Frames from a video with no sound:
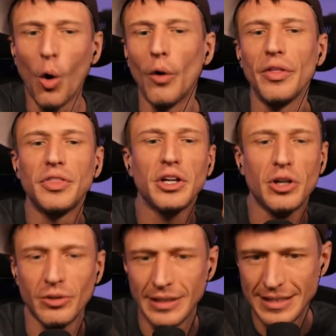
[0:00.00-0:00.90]
or that the
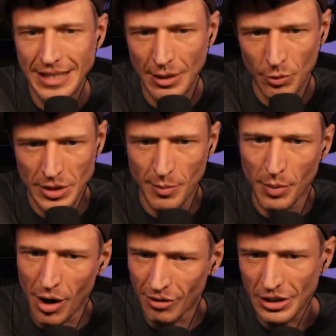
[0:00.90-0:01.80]
current state was
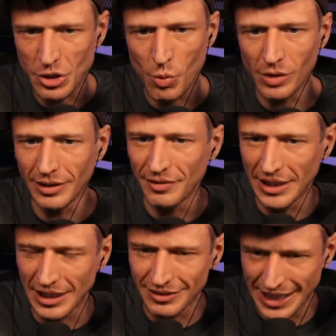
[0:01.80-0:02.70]
abolished while leaving
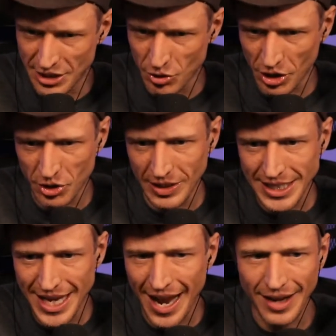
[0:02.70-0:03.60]
the class structure
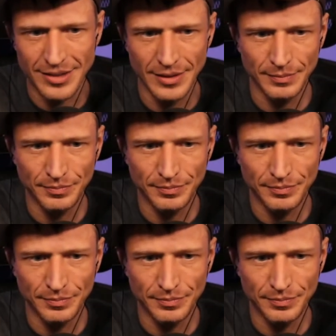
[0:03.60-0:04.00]
intact.